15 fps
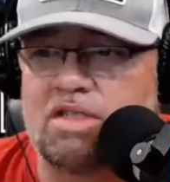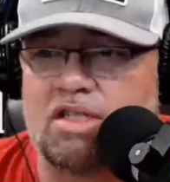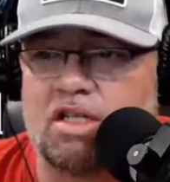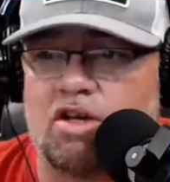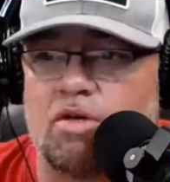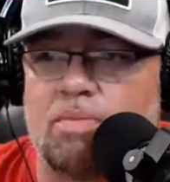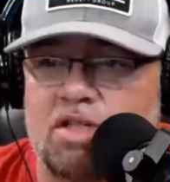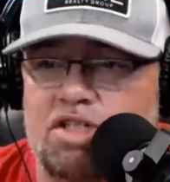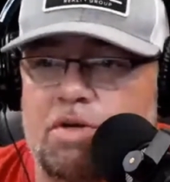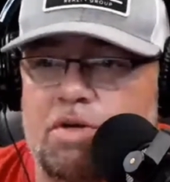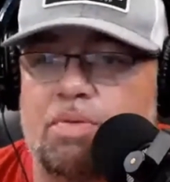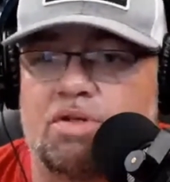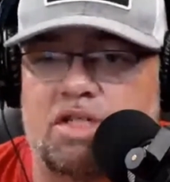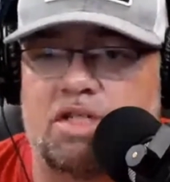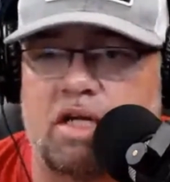the completion
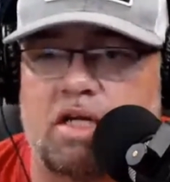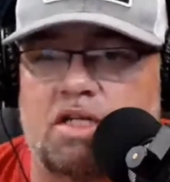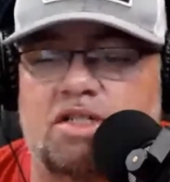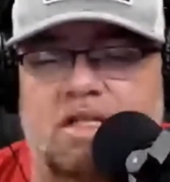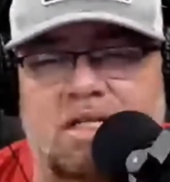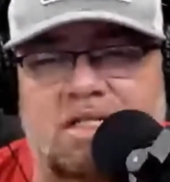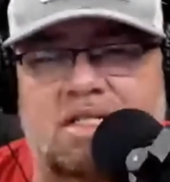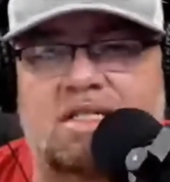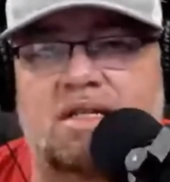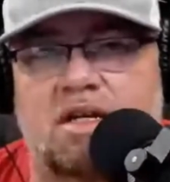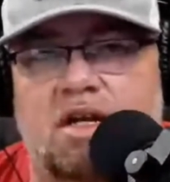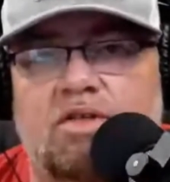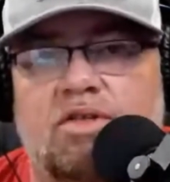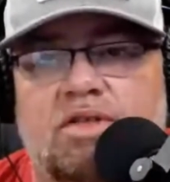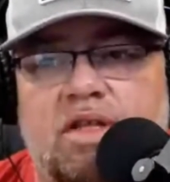percentage. This is
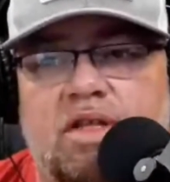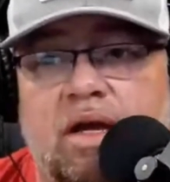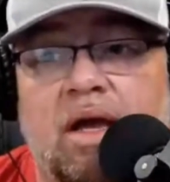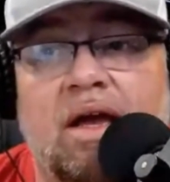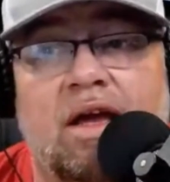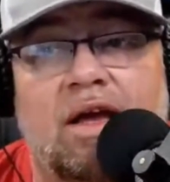another thing.